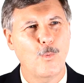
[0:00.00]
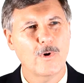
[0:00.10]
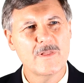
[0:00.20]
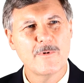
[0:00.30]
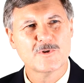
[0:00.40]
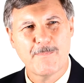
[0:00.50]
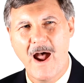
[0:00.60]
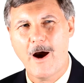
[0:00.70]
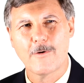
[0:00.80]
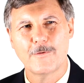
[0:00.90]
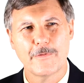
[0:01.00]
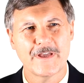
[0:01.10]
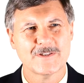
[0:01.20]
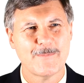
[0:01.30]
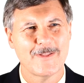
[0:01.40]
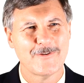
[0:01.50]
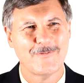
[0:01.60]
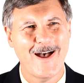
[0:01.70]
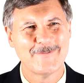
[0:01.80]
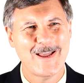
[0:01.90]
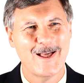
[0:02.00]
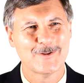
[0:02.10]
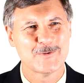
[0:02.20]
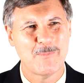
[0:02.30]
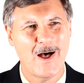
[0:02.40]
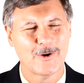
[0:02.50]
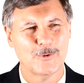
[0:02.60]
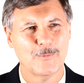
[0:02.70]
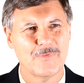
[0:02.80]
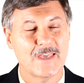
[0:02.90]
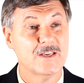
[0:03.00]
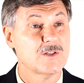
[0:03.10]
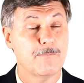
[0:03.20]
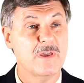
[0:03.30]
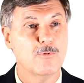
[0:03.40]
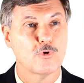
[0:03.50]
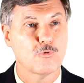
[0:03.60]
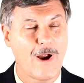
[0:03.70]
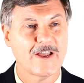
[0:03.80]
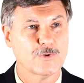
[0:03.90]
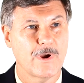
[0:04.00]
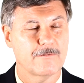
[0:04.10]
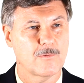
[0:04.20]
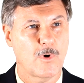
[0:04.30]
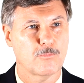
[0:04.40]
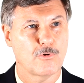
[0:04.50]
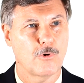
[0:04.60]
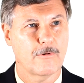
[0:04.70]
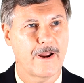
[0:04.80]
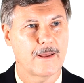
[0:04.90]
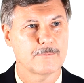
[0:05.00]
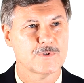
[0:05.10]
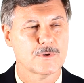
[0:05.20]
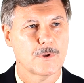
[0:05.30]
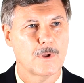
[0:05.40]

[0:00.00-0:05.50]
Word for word: One of the most powerful things about the Five Talents model is that people graduate from our programs.